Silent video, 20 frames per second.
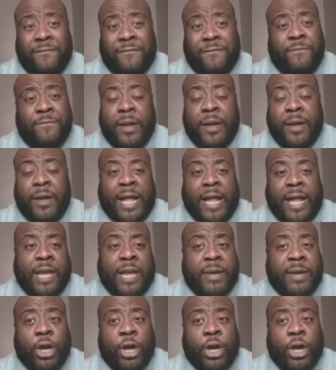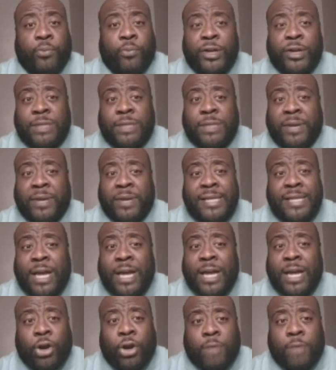I like Mikal Bridges, but he's
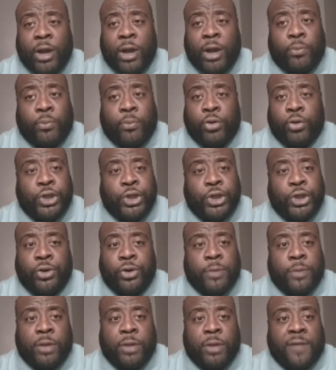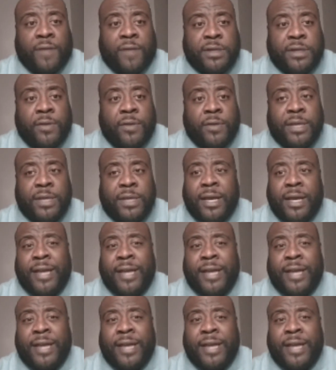not guarding Michael Porter Jr. in the playoff series, and